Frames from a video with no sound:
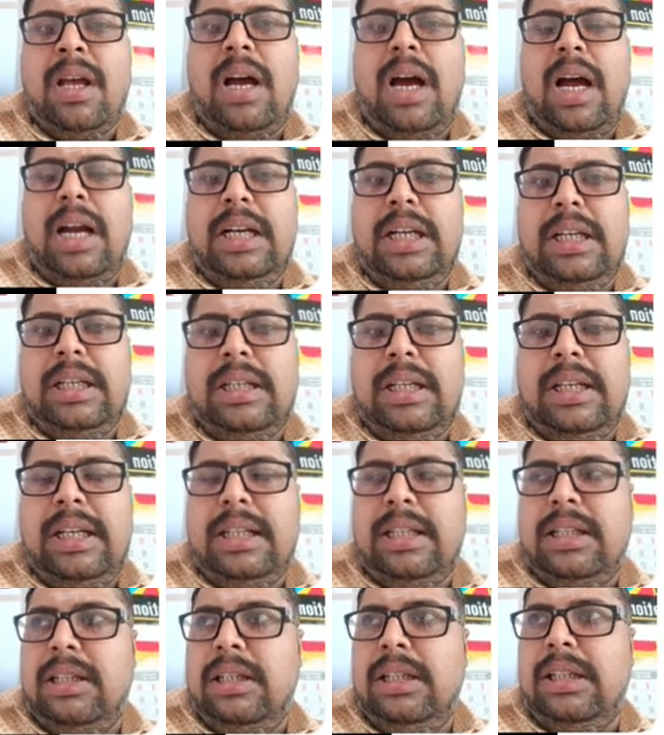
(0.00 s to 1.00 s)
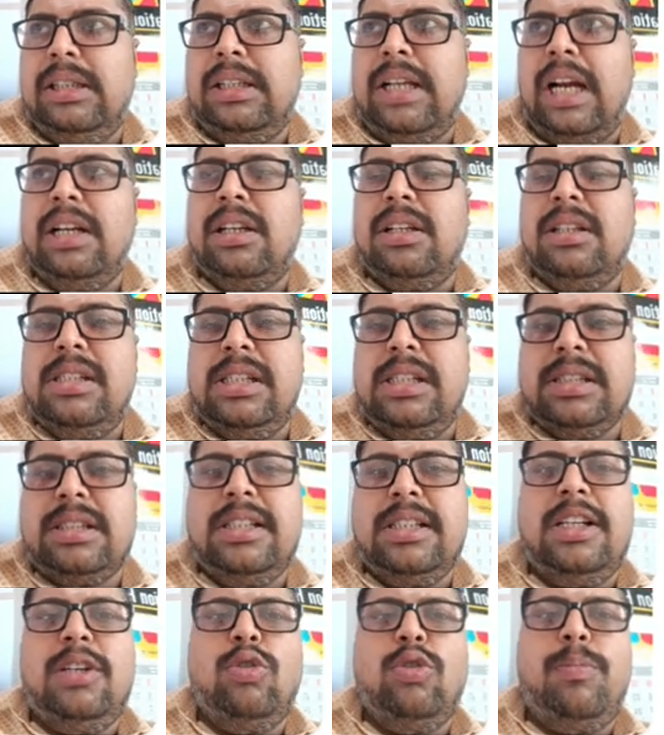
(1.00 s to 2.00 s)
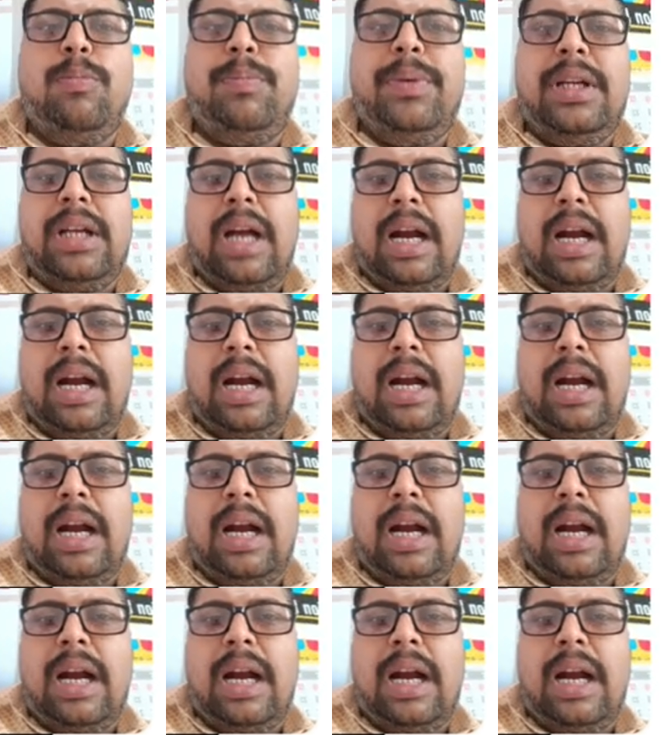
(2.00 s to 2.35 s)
And it continuously looping